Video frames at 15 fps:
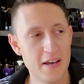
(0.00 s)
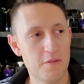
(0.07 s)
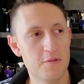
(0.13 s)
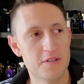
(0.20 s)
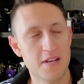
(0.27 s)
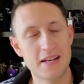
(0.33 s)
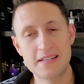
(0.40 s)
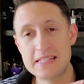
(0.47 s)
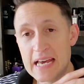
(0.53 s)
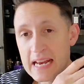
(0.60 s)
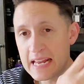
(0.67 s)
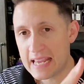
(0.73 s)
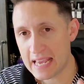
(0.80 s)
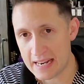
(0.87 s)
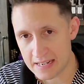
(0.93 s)
that was like
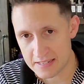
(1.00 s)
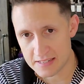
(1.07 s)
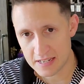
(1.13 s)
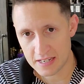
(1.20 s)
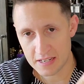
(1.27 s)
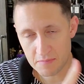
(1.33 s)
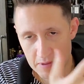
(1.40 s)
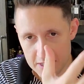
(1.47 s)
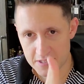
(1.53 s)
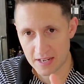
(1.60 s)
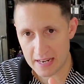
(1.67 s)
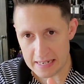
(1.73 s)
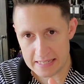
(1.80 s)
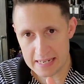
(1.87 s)
dedicated to him as like a